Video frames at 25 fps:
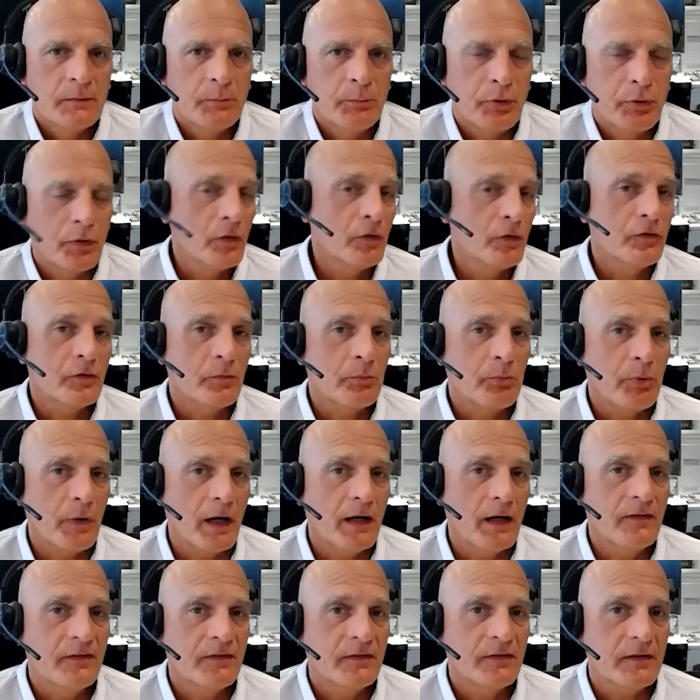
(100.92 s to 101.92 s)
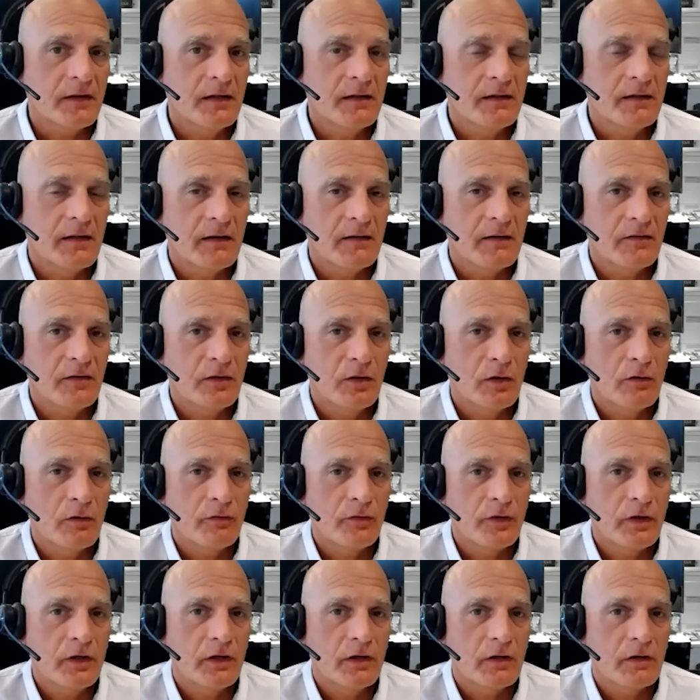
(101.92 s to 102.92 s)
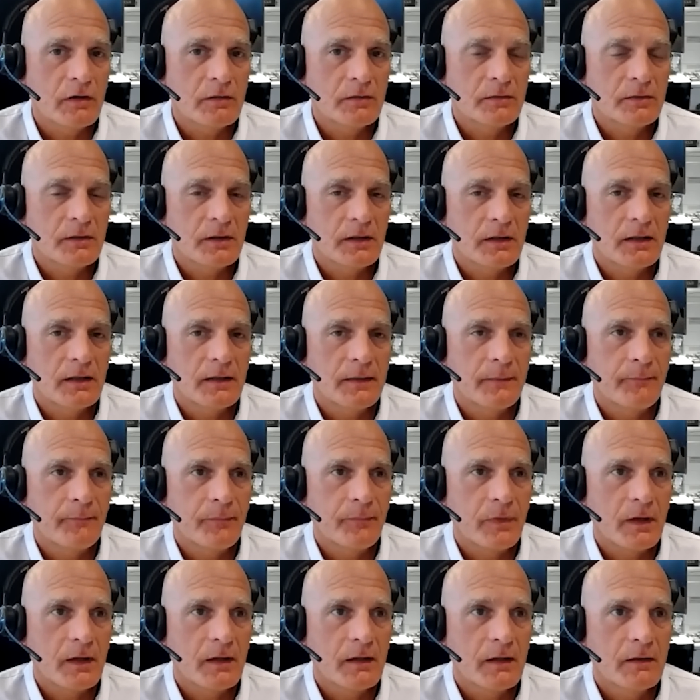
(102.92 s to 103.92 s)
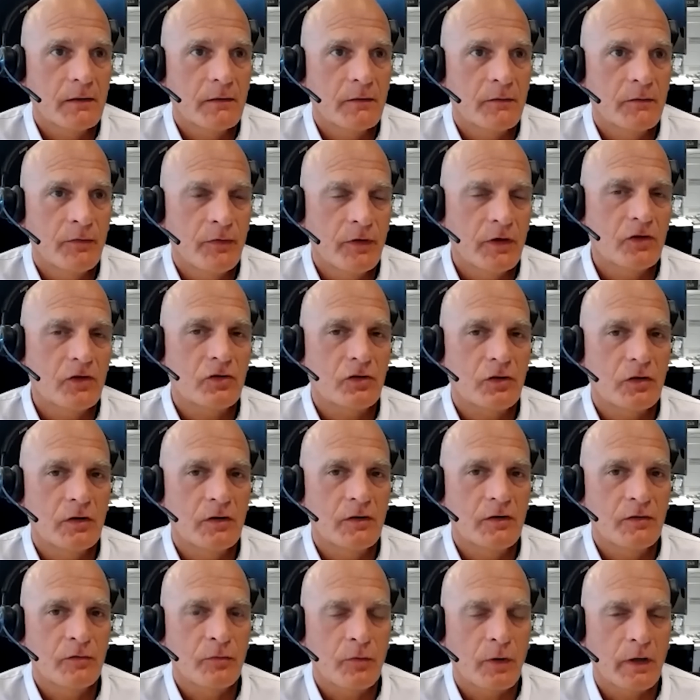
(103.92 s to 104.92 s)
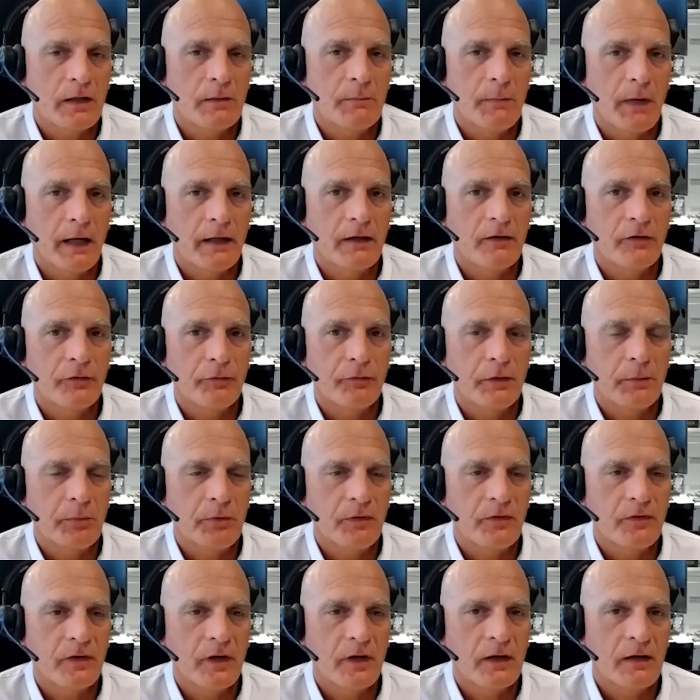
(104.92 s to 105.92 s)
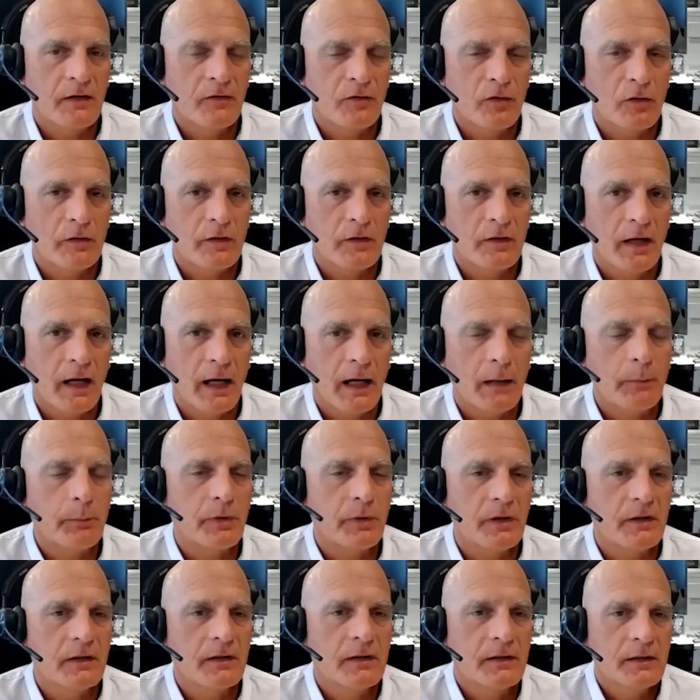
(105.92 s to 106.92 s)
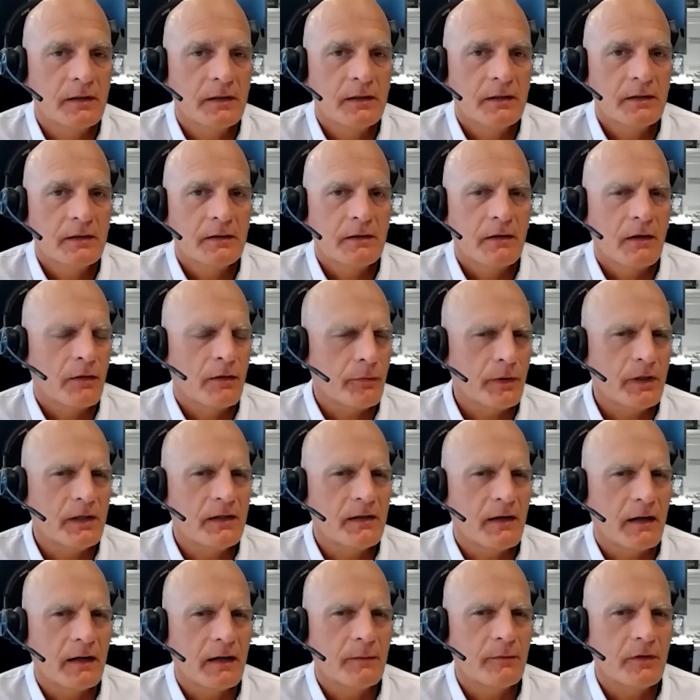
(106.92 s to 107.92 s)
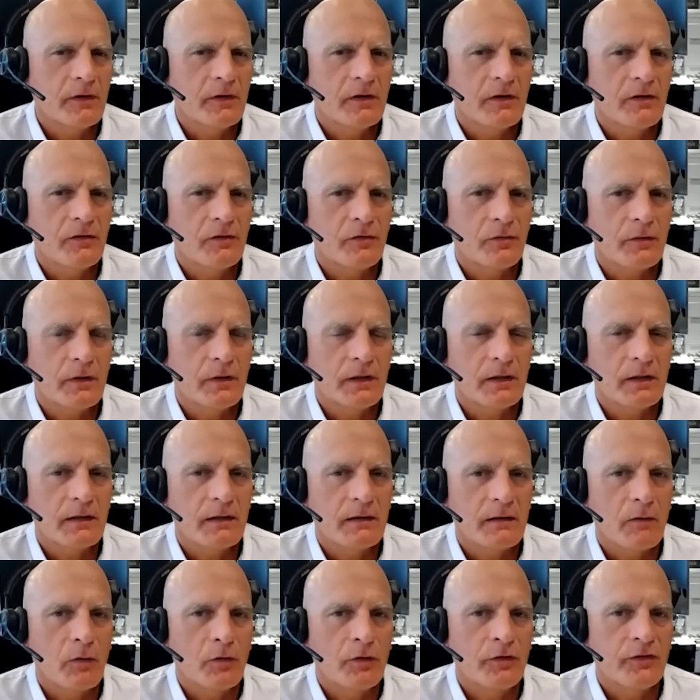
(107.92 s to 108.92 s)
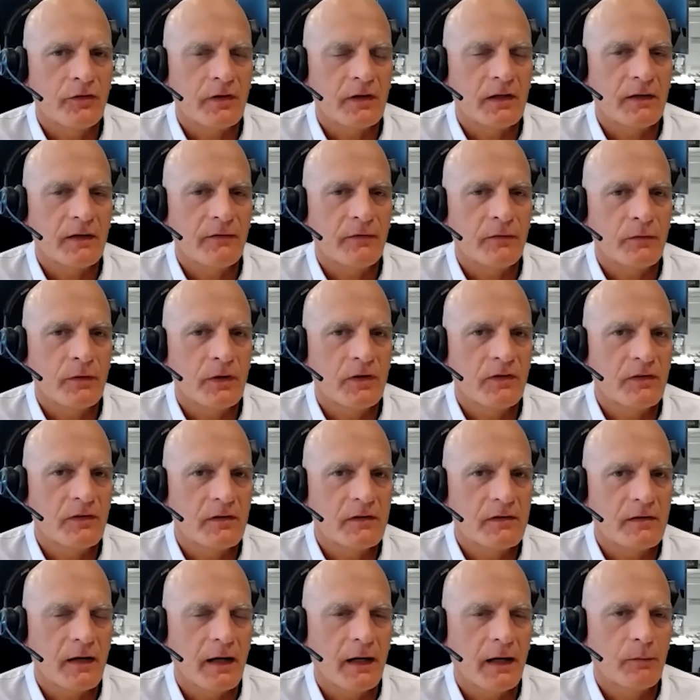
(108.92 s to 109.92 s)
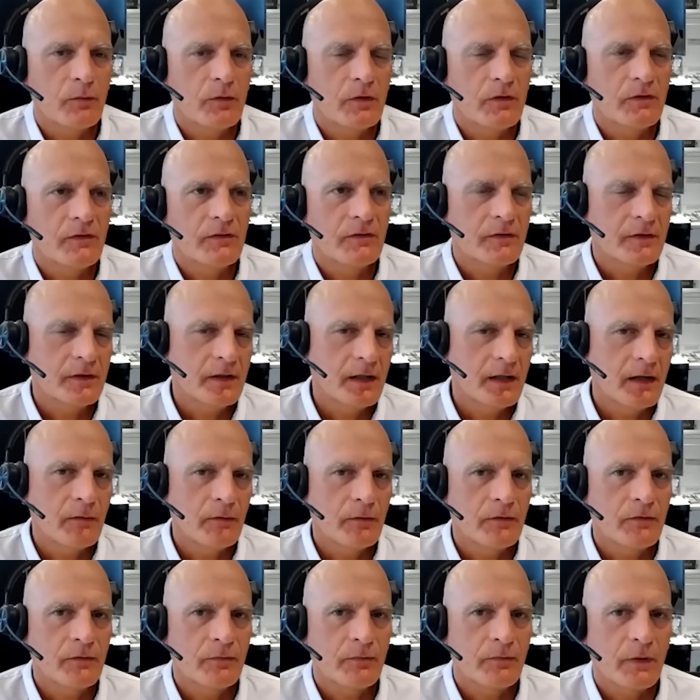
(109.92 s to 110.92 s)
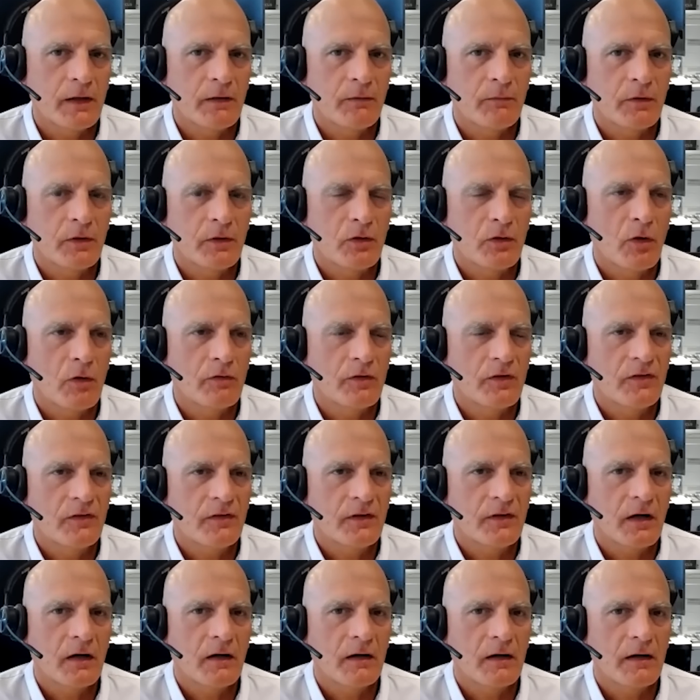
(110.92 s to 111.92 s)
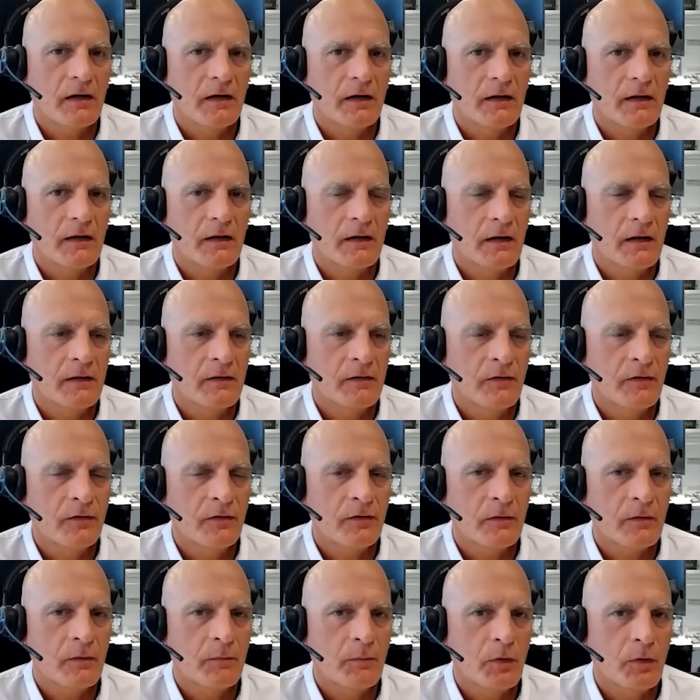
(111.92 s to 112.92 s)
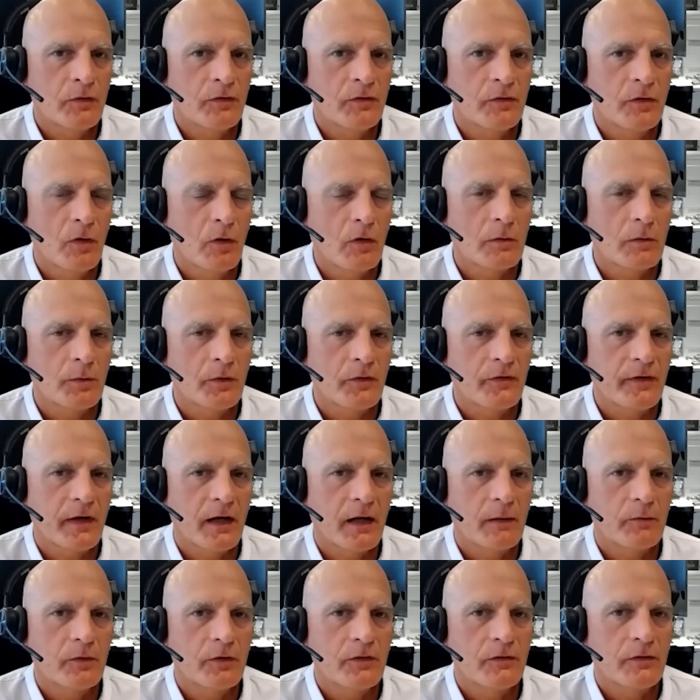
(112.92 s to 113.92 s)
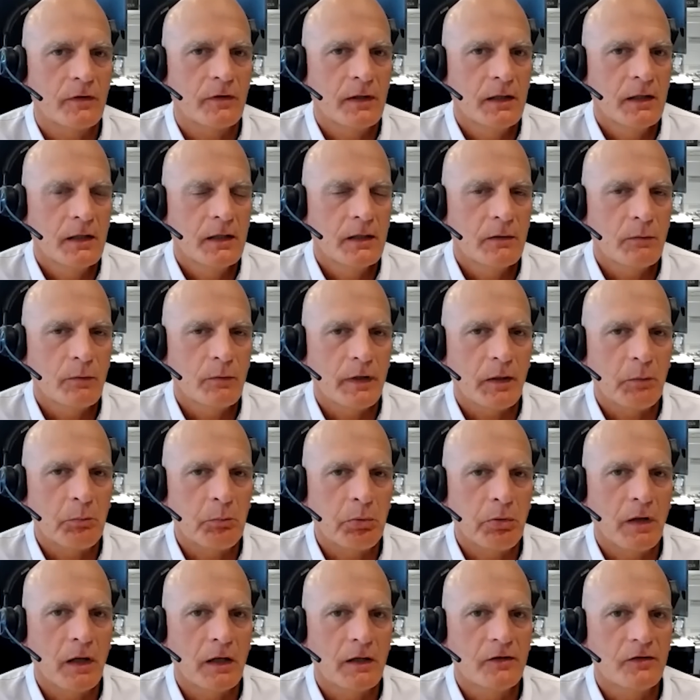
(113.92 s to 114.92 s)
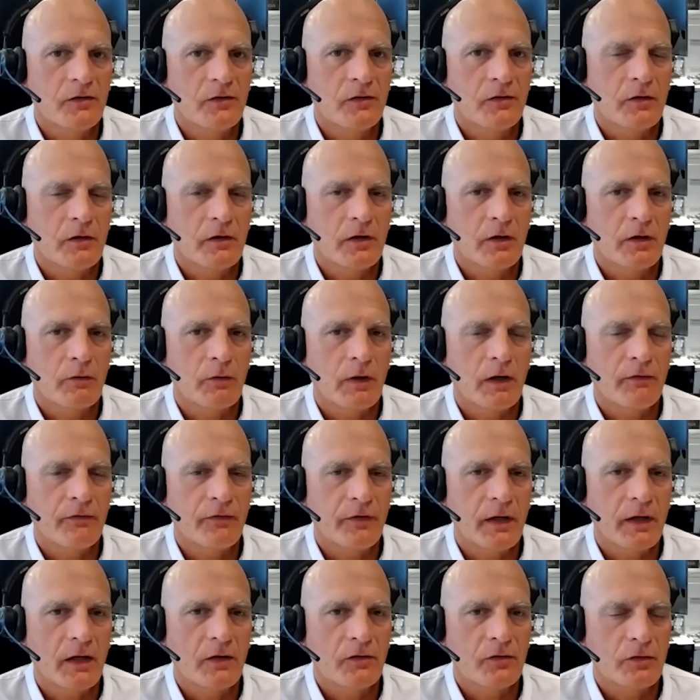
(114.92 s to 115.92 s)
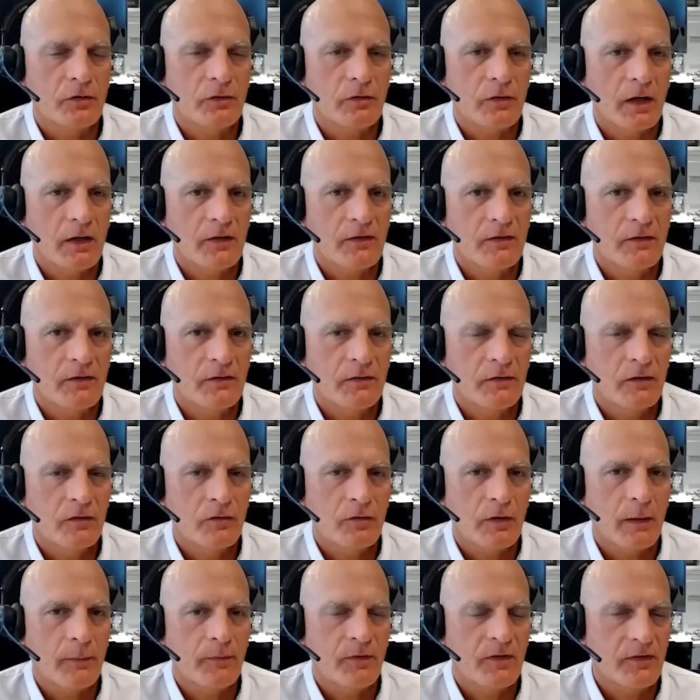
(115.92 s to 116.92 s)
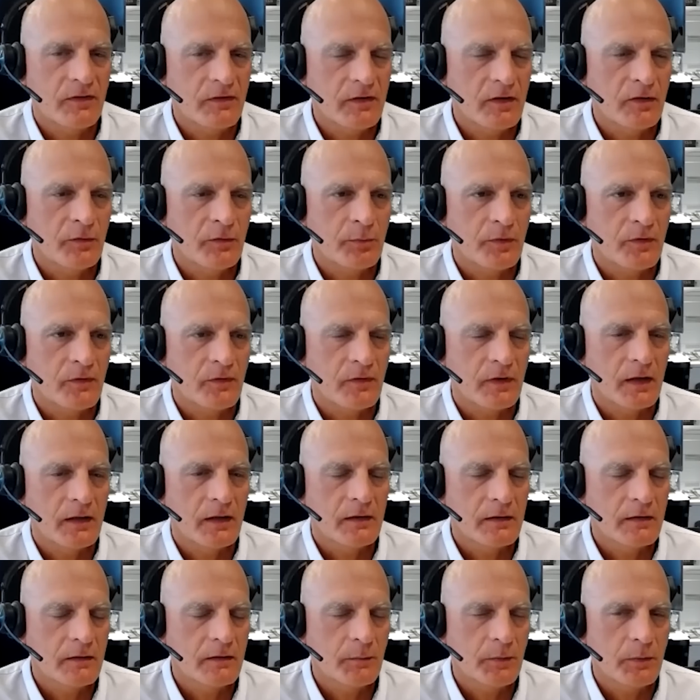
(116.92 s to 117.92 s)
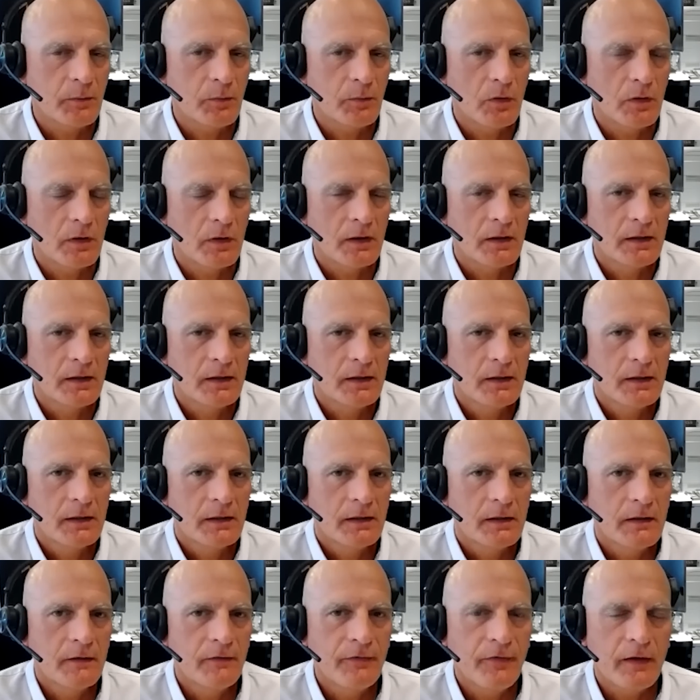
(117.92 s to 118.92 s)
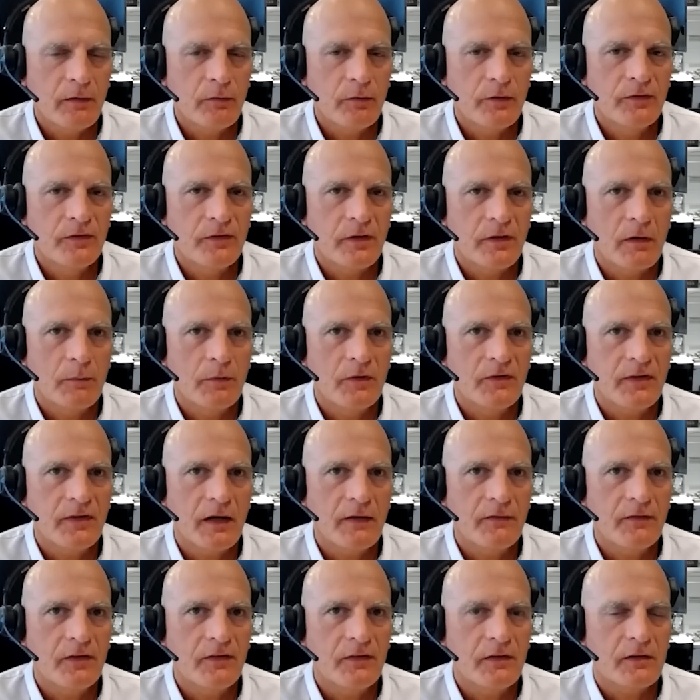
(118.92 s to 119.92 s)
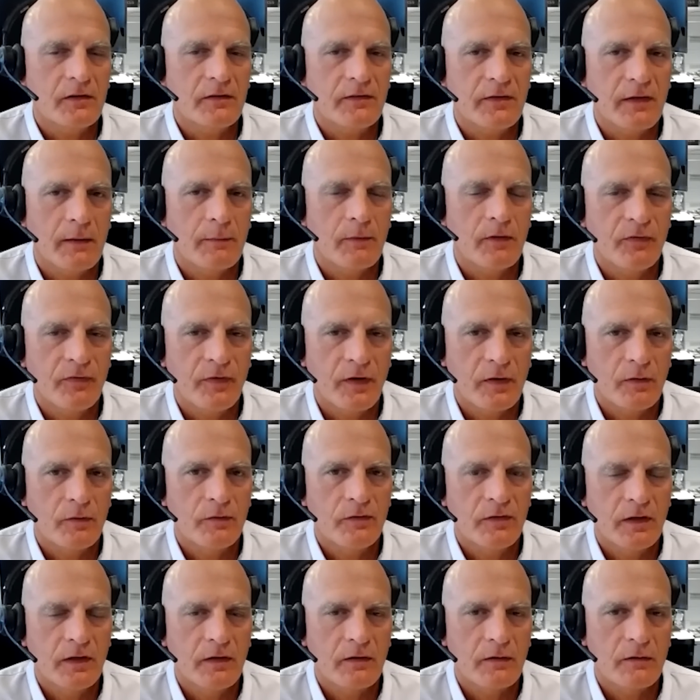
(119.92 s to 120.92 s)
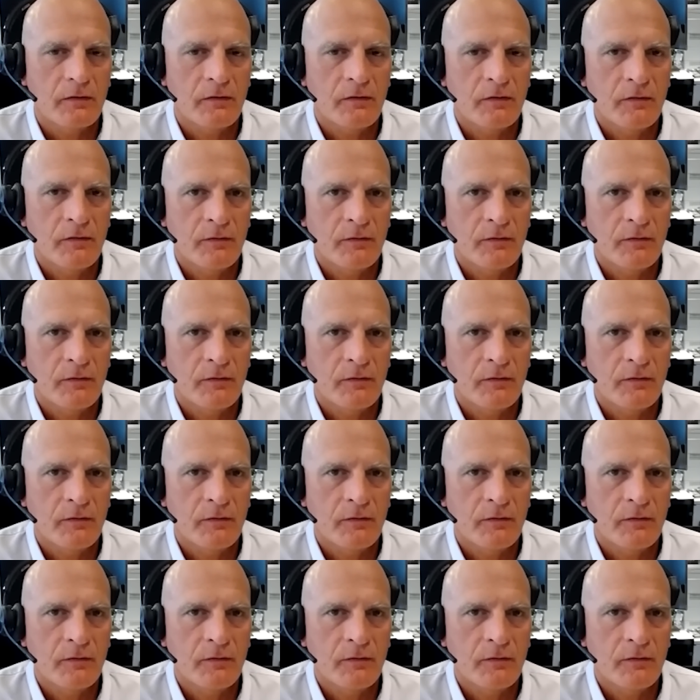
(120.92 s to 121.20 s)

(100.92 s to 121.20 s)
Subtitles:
producer price index year over year, finished goods is running minus 3%. That's only happened three times in history. And the most recent time was, it was right when COVID started. And the most notable time was when it plunged during the great financial crisis. It dropped 6%, a little bit more. Mm-hmm. The Fed was almost every single time the Fed was either